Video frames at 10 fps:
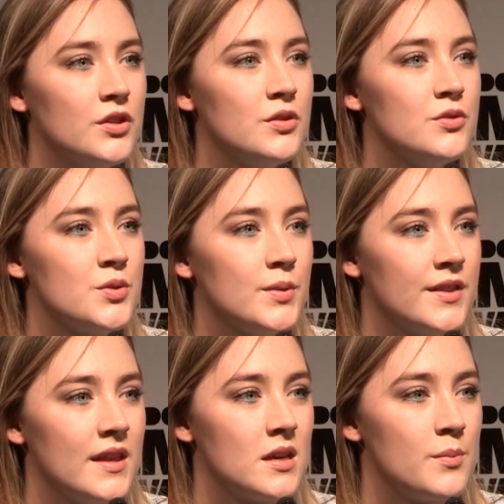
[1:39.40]
unusual
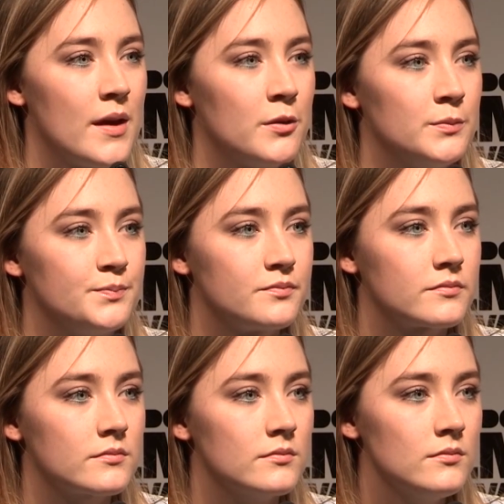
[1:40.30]
thing about
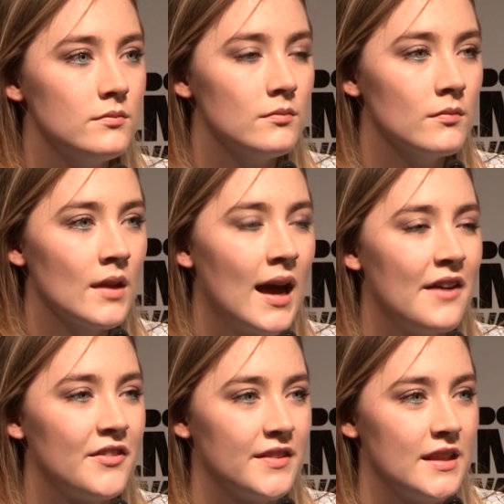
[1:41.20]

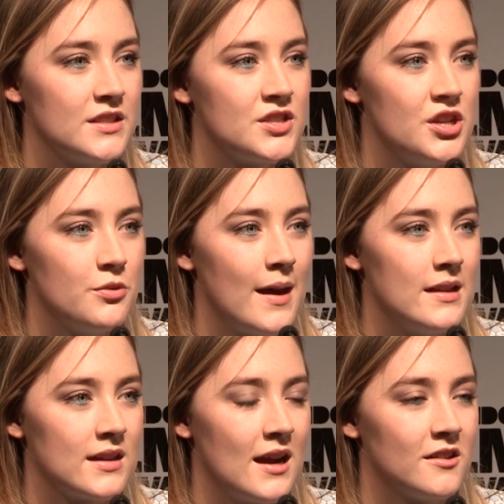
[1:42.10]
having these two
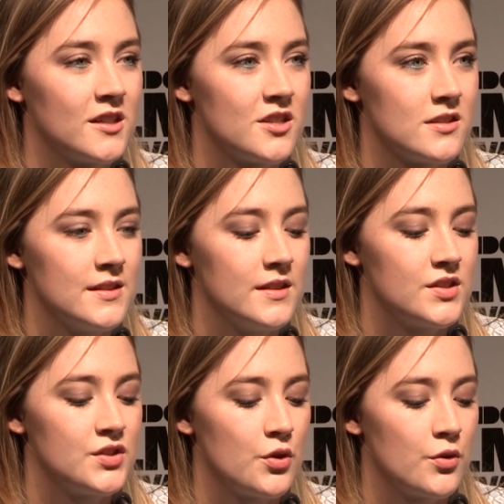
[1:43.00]
male characters in this
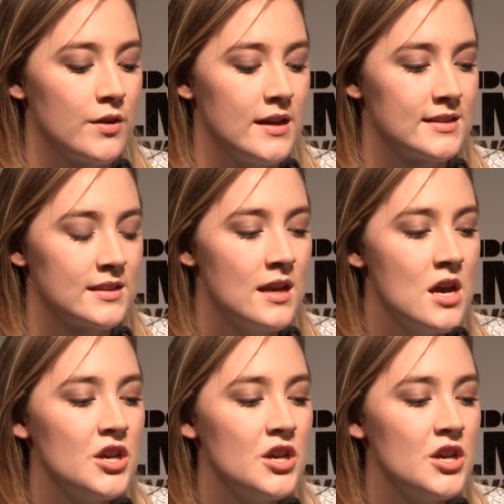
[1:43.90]
story, it's,